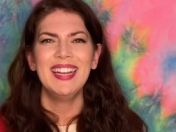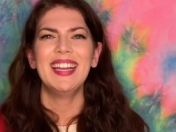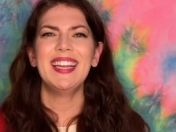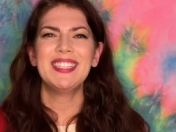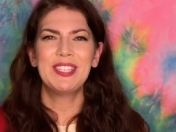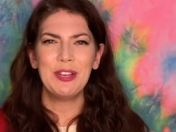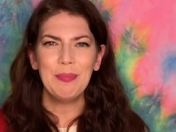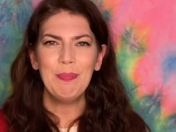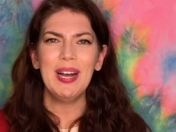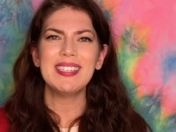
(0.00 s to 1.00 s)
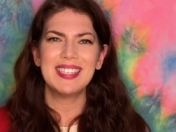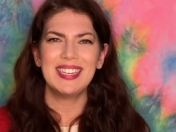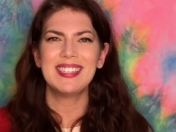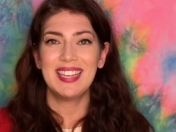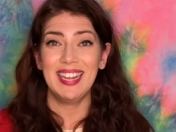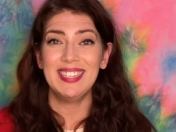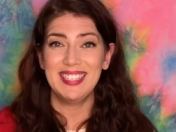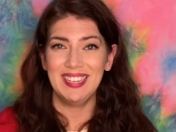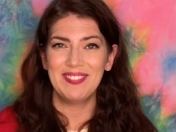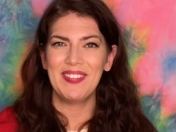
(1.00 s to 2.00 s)
is to bus these kids
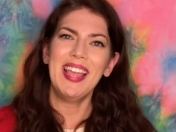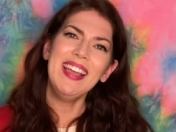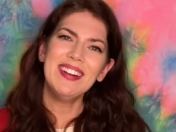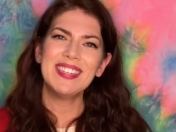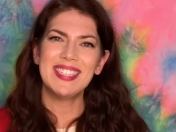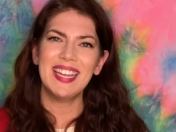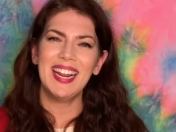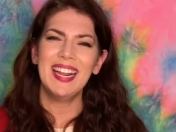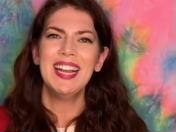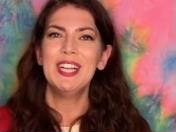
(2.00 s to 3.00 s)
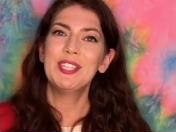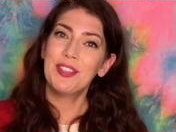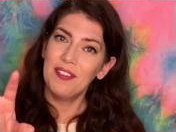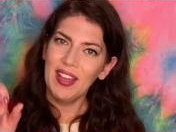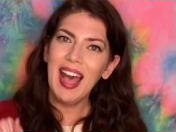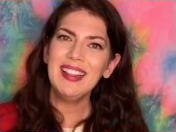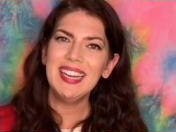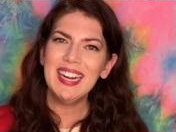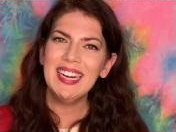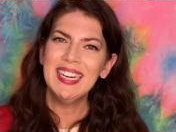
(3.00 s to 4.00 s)
in from the inner city to the
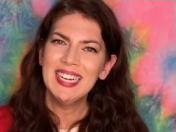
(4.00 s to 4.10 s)
valley